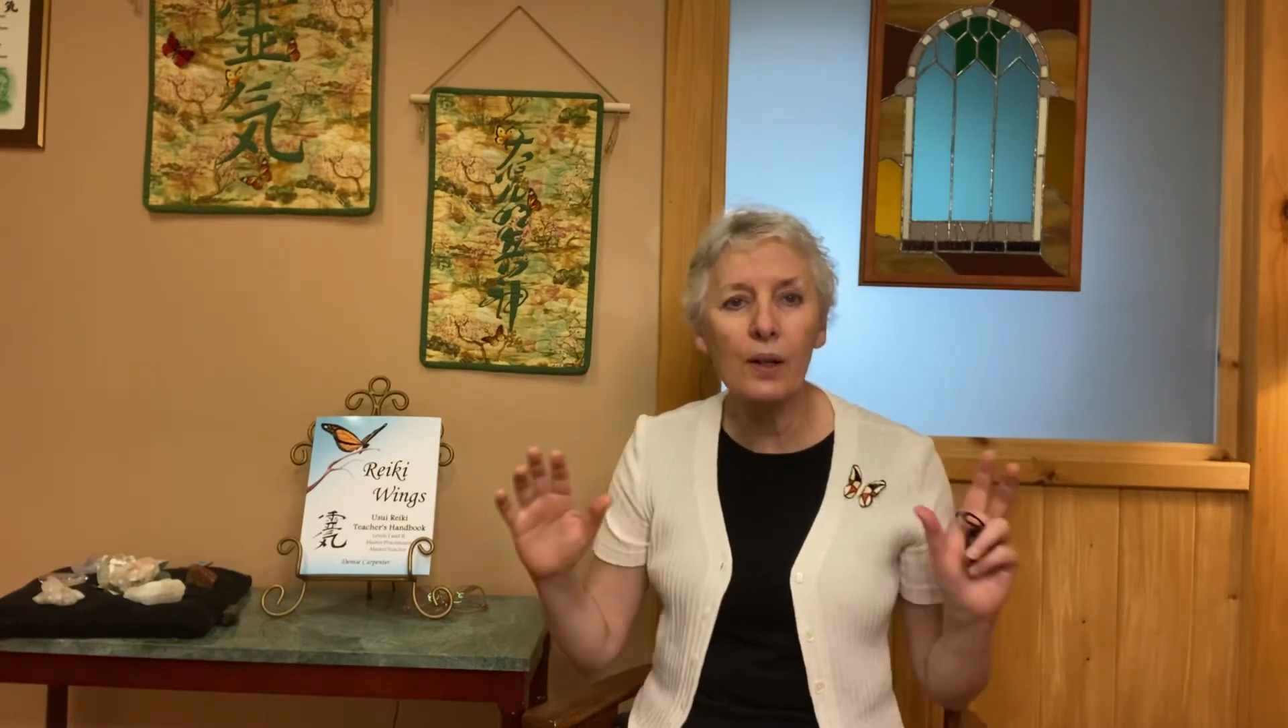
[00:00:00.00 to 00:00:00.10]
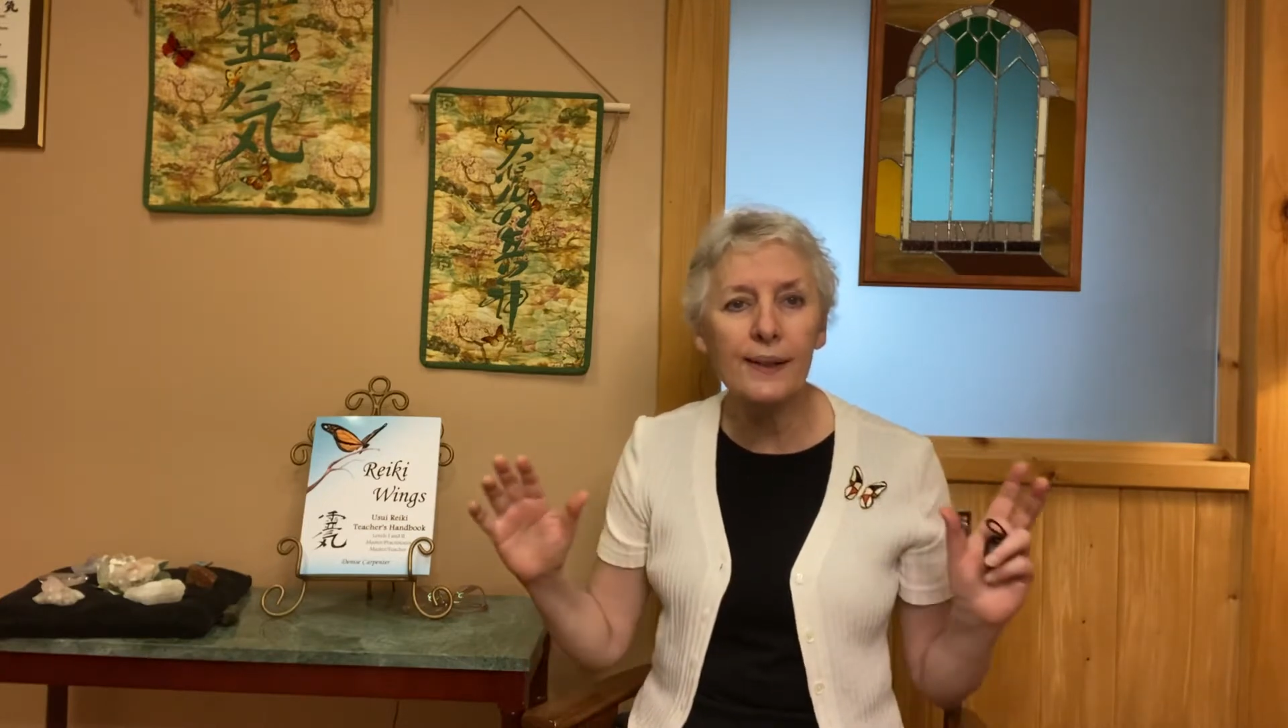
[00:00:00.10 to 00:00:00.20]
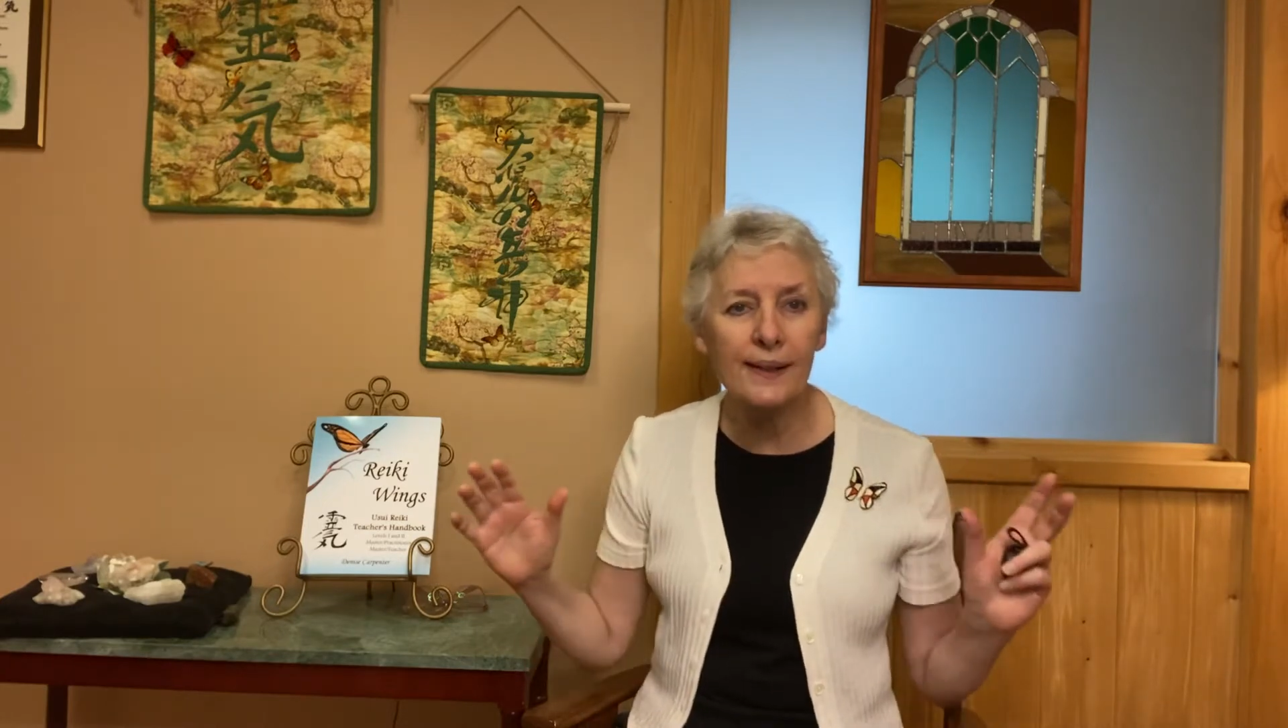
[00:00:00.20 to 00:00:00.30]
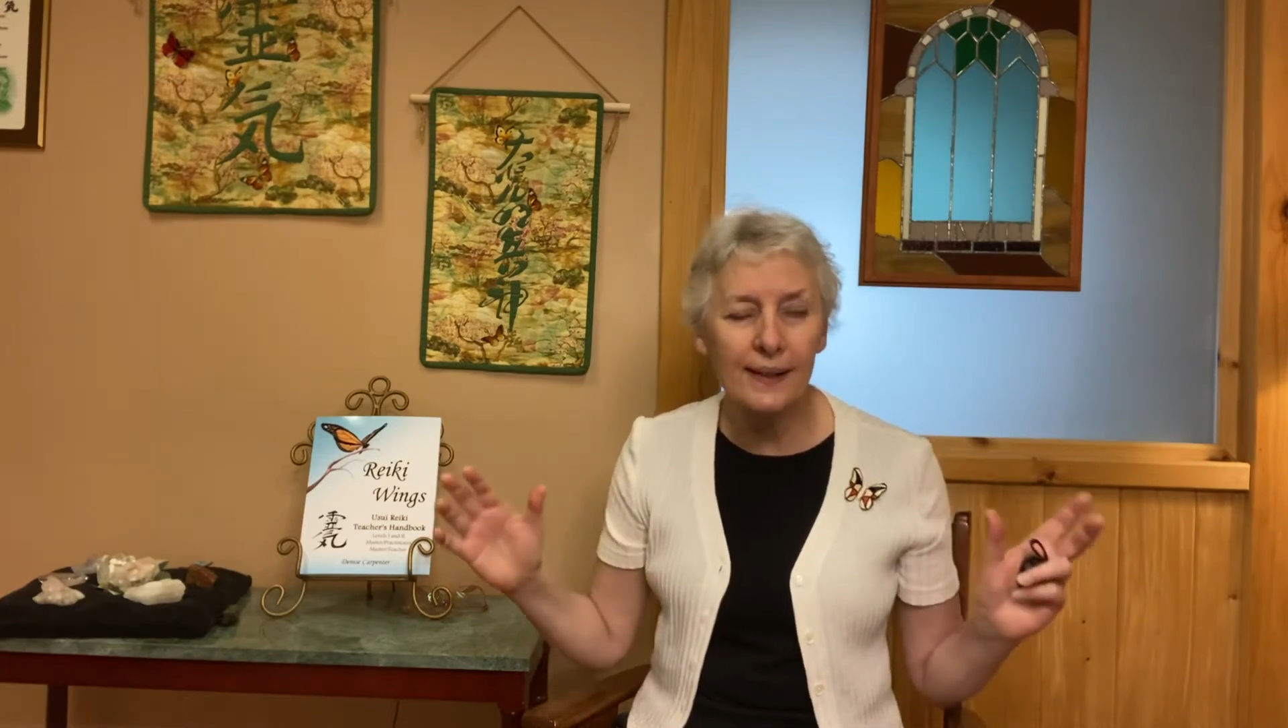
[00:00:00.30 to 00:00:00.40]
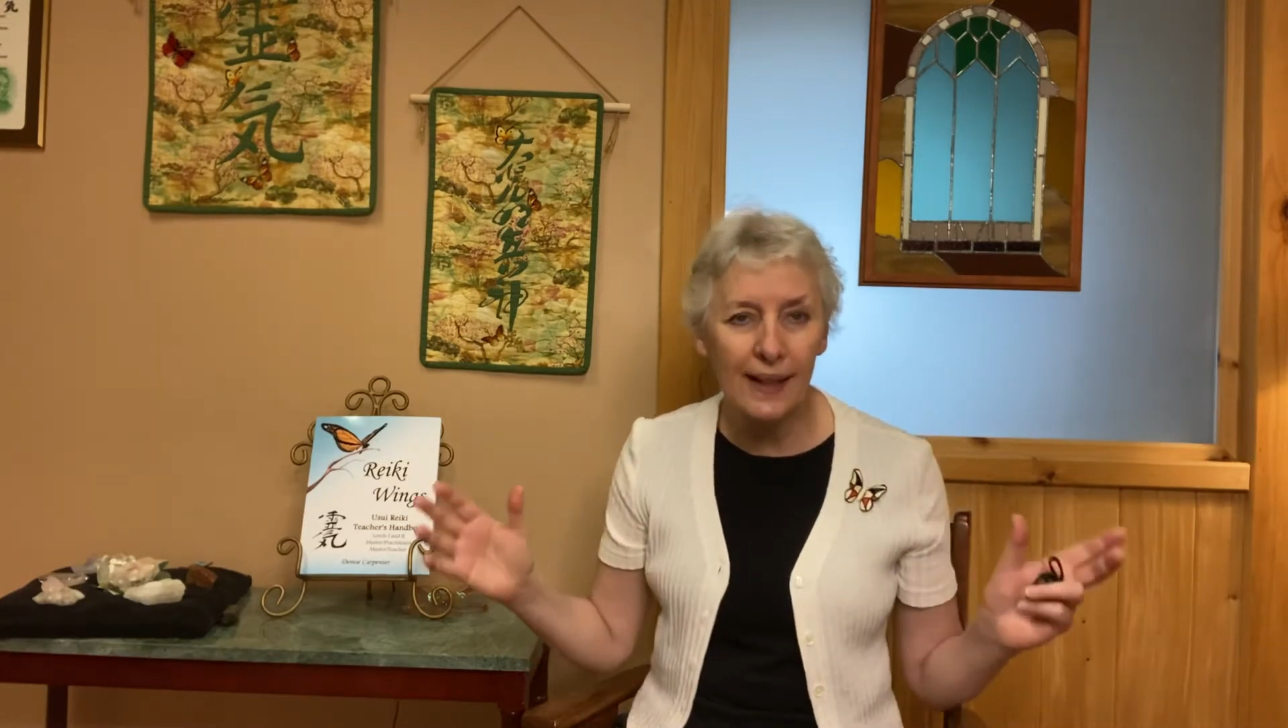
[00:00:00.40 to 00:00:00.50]

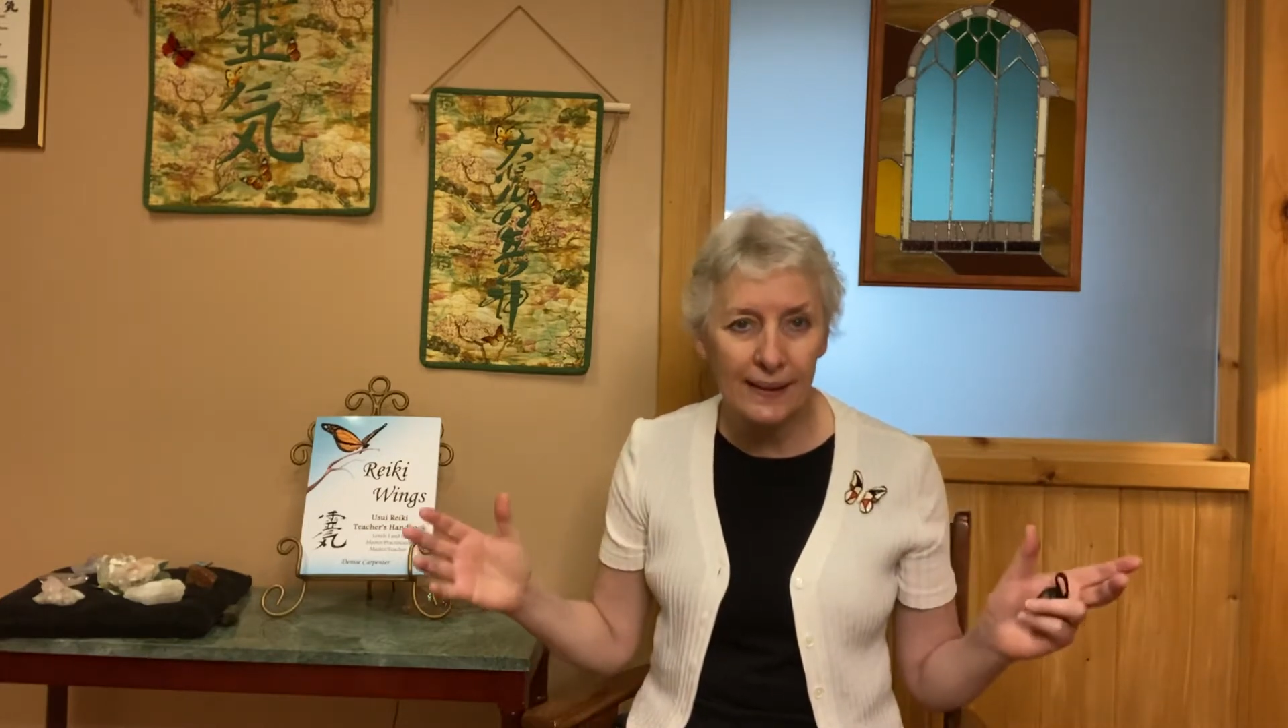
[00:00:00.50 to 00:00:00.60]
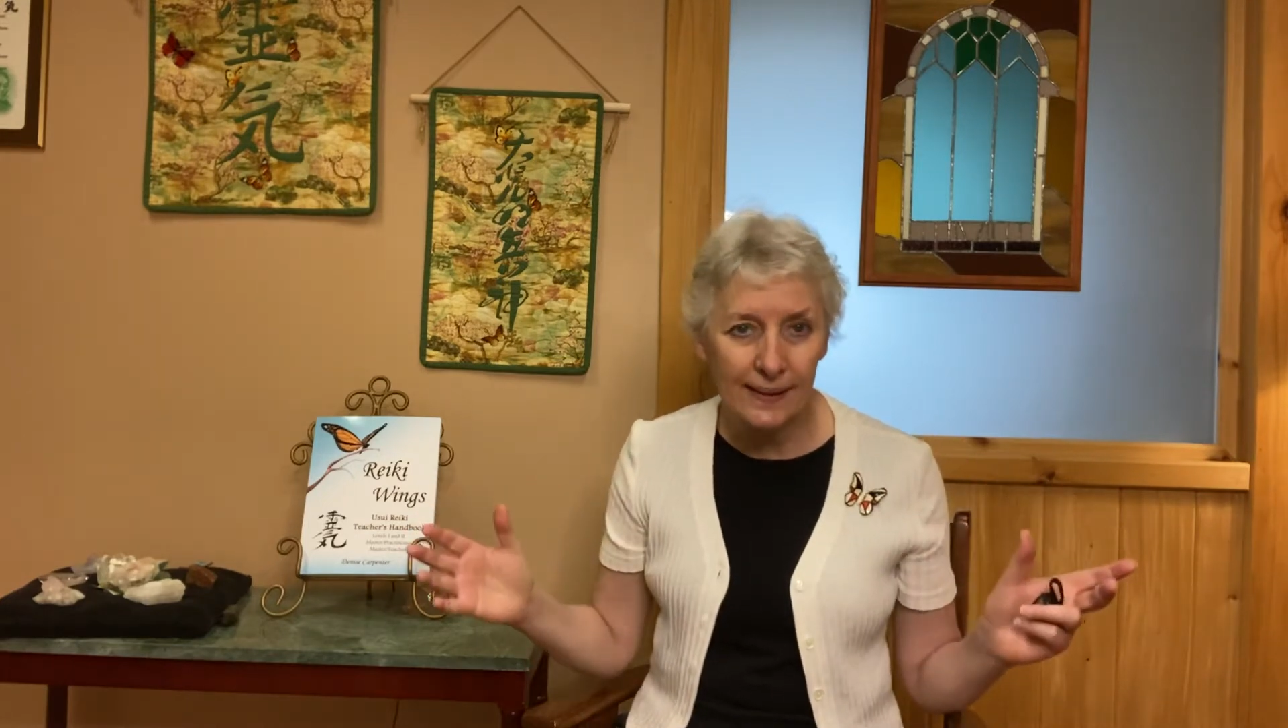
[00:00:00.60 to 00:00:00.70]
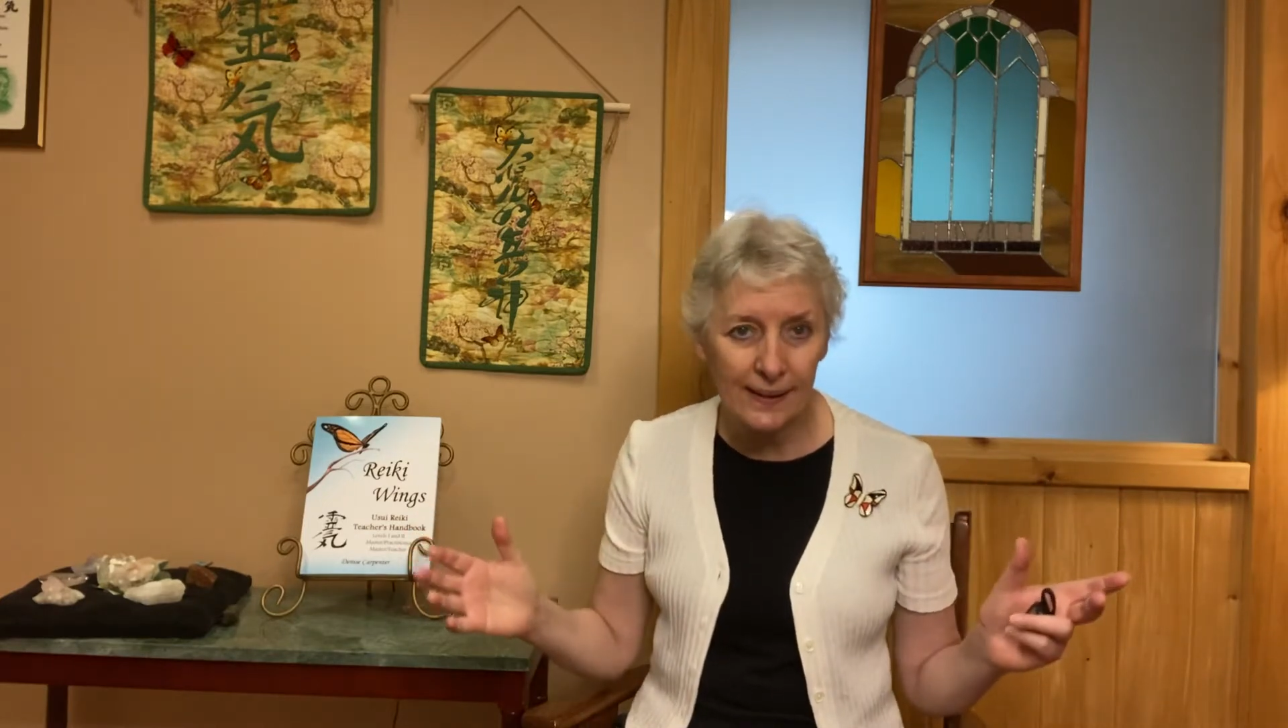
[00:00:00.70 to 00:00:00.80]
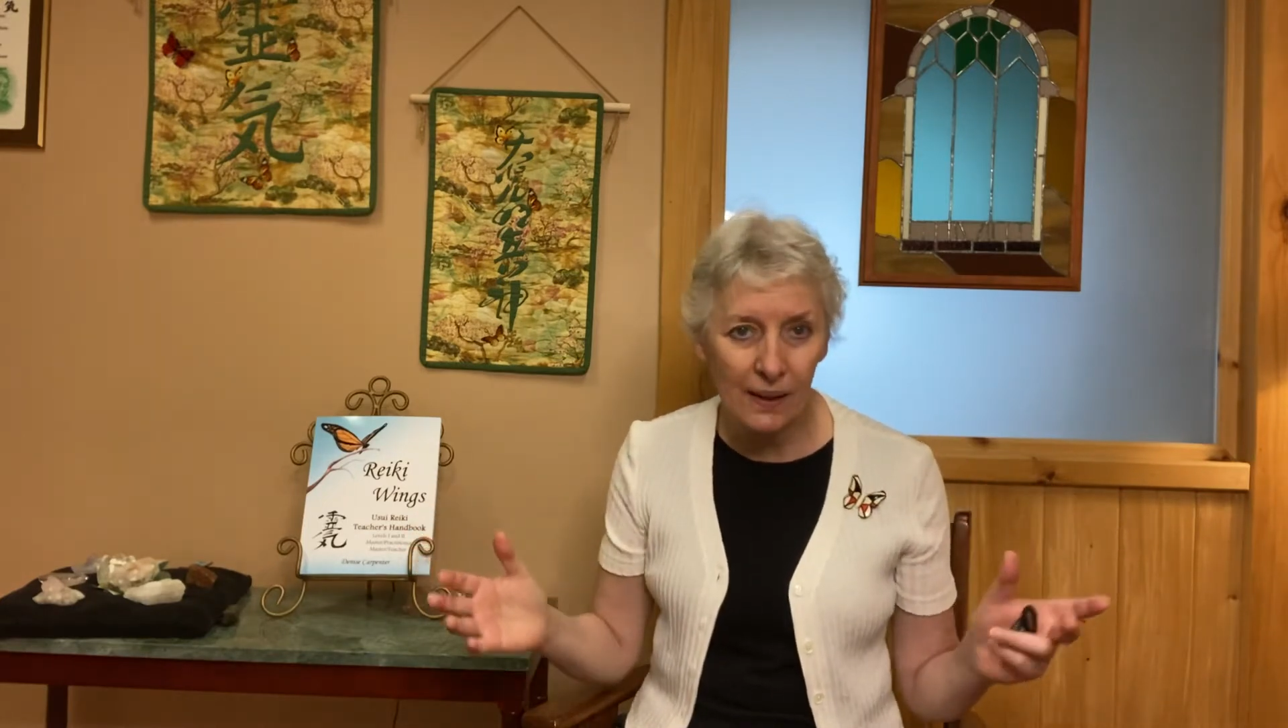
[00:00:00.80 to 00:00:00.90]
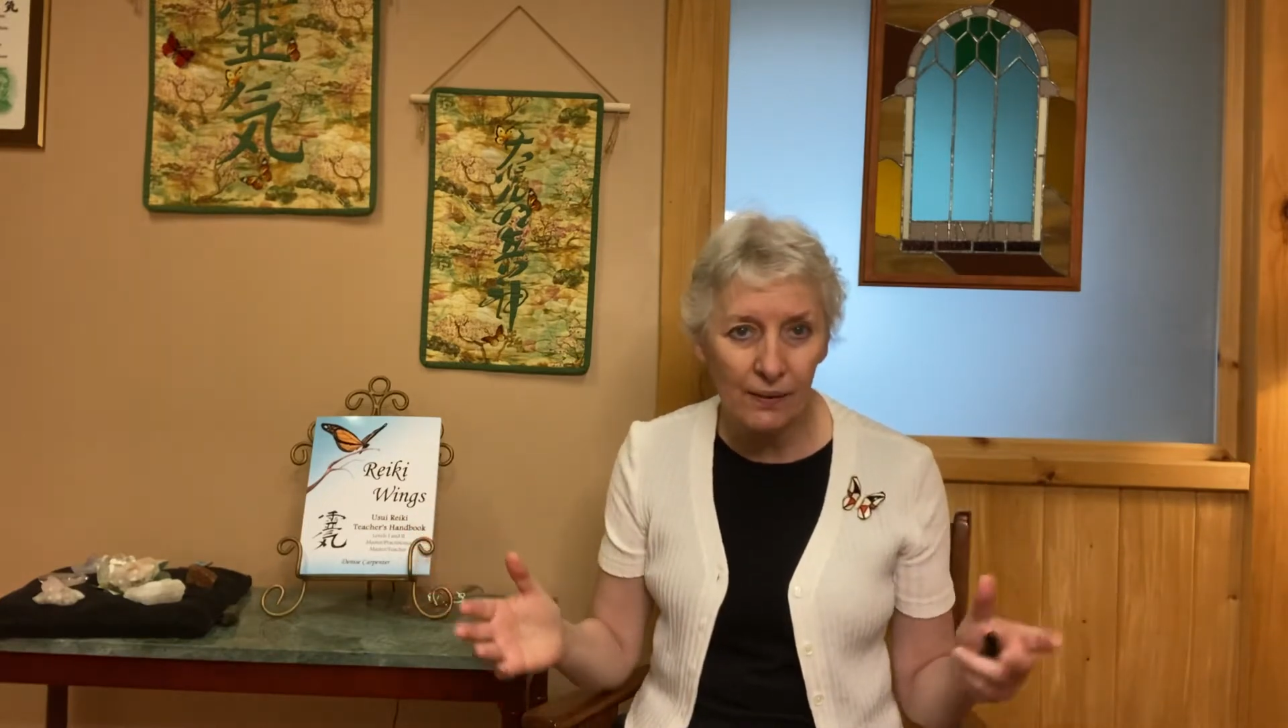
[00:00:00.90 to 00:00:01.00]

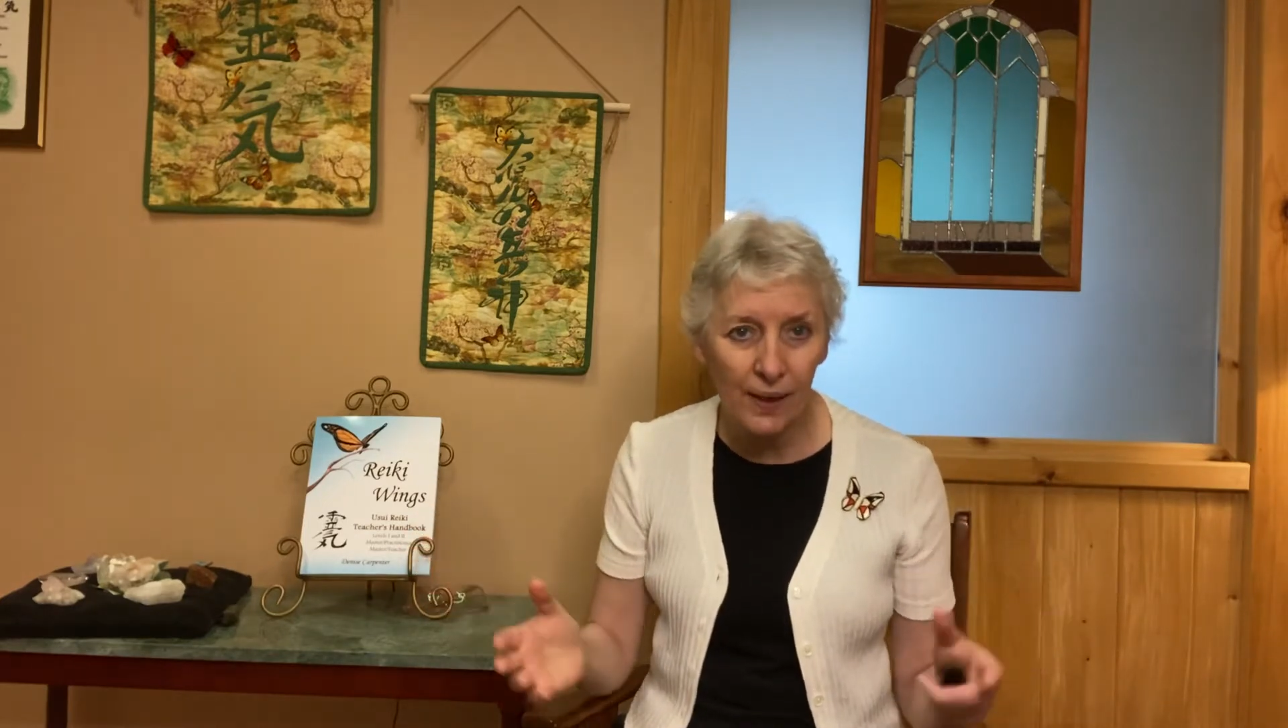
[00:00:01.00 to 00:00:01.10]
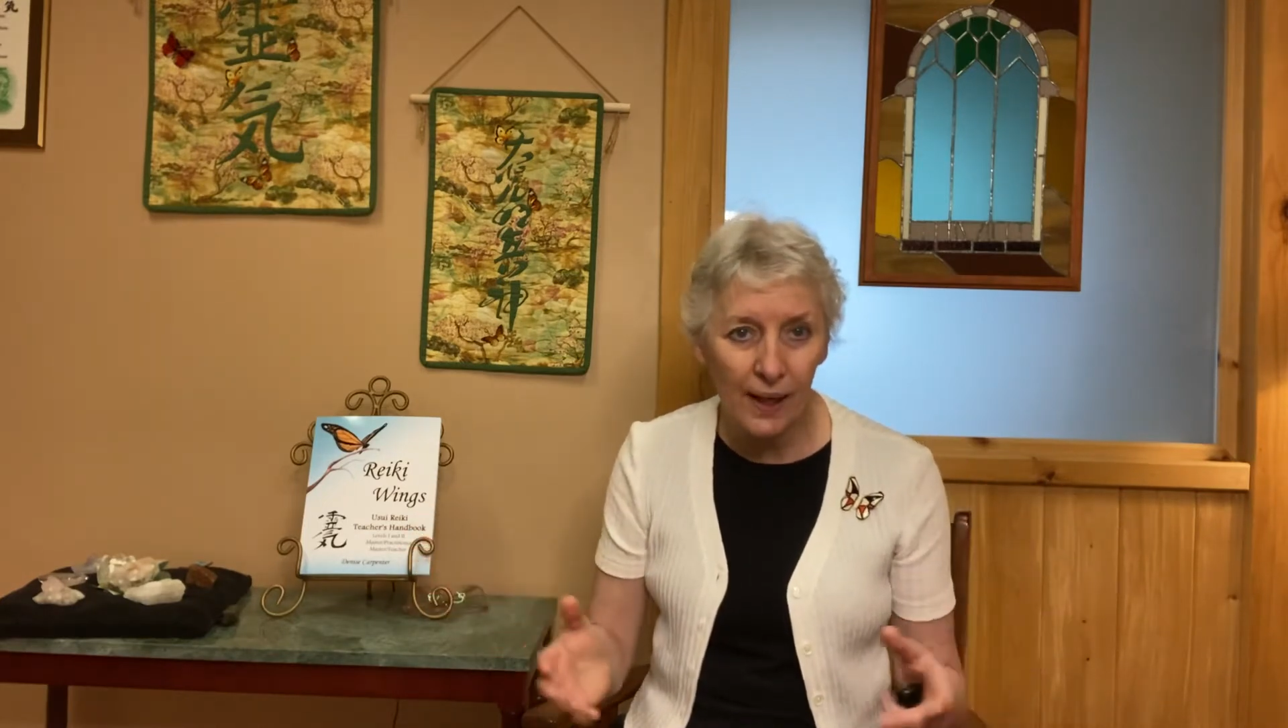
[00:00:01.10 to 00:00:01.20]
sense of